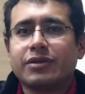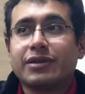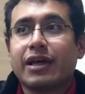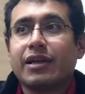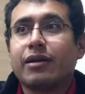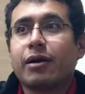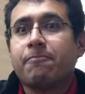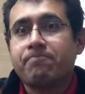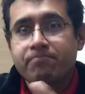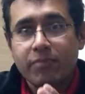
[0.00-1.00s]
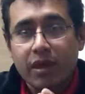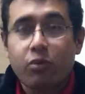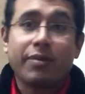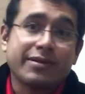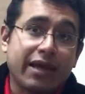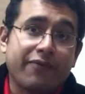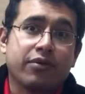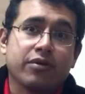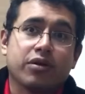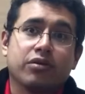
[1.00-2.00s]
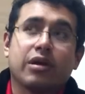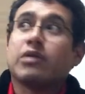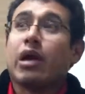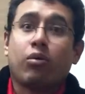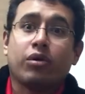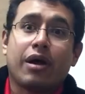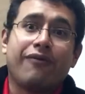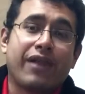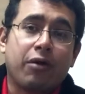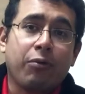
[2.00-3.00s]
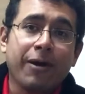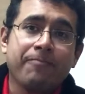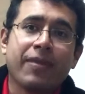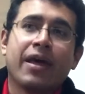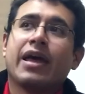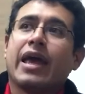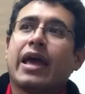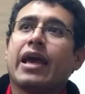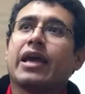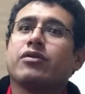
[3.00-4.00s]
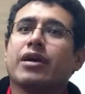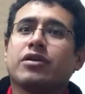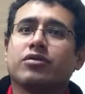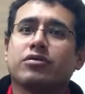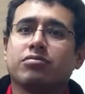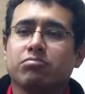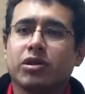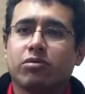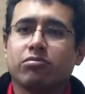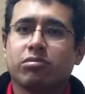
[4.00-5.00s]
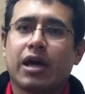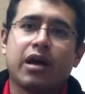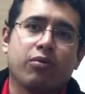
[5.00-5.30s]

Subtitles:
is that it will be safer. It will not fly away, and you can just tie